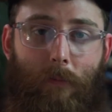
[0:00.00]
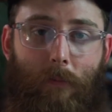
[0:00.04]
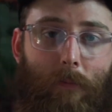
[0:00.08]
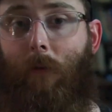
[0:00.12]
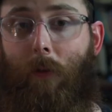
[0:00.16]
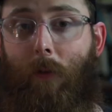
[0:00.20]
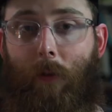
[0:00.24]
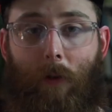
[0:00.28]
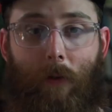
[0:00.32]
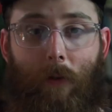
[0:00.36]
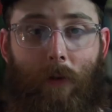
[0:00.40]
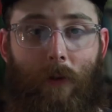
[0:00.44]

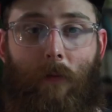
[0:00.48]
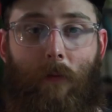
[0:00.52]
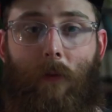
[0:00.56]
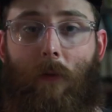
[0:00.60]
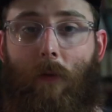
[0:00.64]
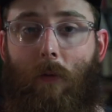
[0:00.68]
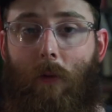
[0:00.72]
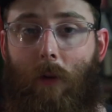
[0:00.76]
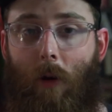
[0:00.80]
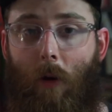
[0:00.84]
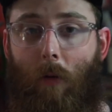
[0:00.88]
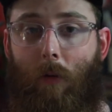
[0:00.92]
For those of you
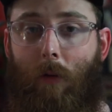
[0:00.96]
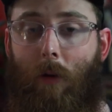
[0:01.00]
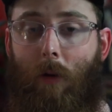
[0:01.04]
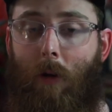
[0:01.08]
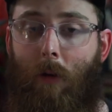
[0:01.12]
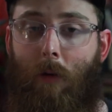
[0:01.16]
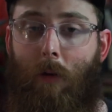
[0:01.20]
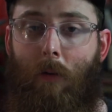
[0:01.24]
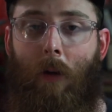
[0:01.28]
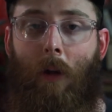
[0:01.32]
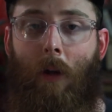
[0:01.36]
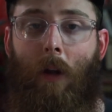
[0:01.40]
who don't
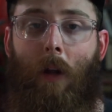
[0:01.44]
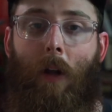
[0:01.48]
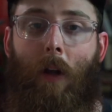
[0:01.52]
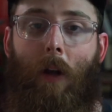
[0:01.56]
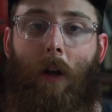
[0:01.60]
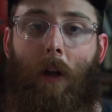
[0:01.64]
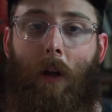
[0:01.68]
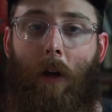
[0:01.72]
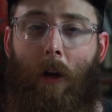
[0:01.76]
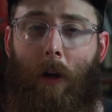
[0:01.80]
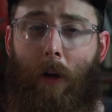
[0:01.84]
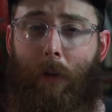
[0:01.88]

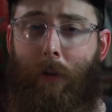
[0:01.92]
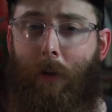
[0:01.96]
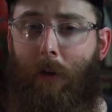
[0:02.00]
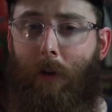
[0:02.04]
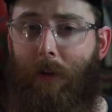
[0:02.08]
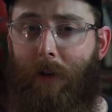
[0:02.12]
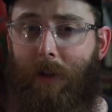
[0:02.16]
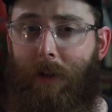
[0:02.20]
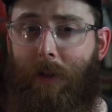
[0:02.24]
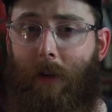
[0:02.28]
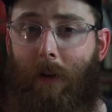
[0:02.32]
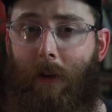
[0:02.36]
know,
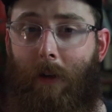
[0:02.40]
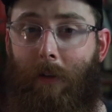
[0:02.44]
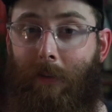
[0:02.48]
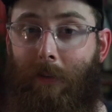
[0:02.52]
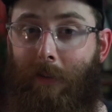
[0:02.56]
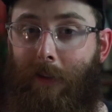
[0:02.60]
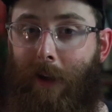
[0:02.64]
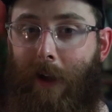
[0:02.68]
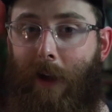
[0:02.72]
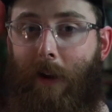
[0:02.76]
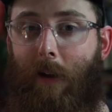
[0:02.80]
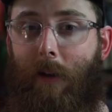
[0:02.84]
there's a
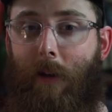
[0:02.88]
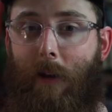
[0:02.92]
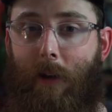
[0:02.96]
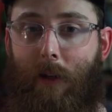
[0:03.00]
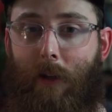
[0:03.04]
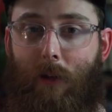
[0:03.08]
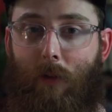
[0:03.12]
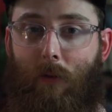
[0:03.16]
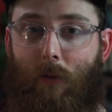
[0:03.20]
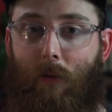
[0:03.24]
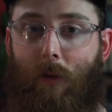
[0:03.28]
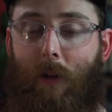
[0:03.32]
lot of
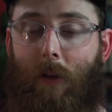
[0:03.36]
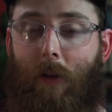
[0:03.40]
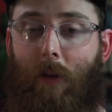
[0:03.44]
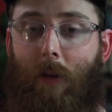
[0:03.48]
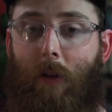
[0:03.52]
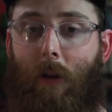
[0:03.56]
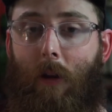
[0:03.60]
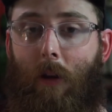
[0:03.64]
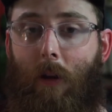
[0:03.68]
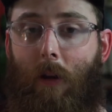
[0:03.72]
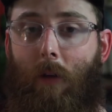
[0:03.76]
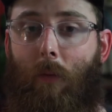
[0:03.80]
history
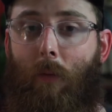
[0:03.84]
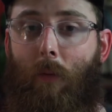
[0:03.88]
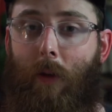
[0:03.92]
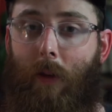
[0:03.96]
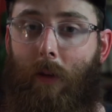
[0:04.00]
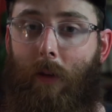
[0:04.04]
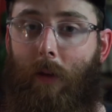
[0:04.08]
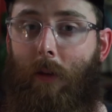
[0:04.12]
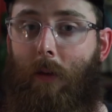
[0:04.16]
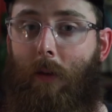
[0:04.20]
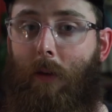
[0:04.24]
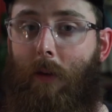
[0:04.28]

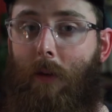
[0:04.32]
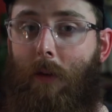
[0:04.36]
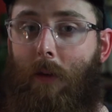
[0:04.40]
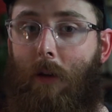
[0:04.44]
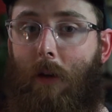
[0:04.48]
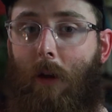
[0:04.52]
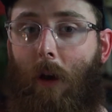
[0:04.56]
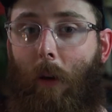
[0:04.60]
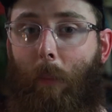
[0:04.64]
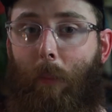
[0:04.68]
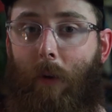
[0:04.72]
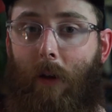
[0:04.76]
with the
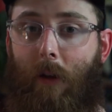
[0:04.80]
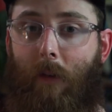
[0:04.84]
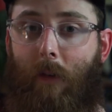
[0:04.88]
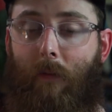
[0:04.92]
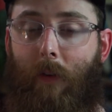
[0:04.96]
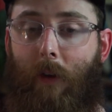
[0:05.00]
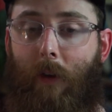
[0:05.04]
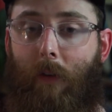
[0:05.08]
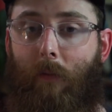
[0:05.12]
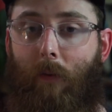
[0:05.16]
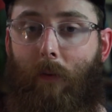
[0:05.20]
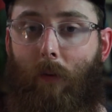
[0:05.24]
company
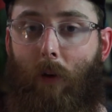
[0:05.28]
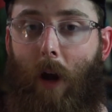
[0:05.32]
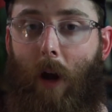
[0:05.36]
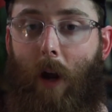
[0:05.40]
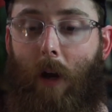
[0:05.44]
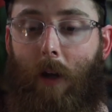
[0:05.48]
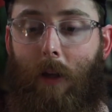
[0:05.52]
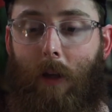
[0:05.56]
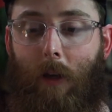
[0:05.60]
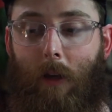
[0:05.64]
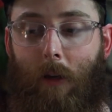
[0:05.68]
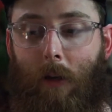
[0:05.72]
Film
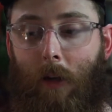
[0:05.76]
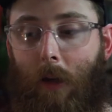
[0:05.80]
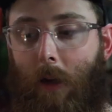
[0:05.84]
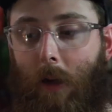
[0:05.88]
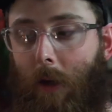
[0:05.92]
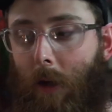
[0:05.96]
Ferrania.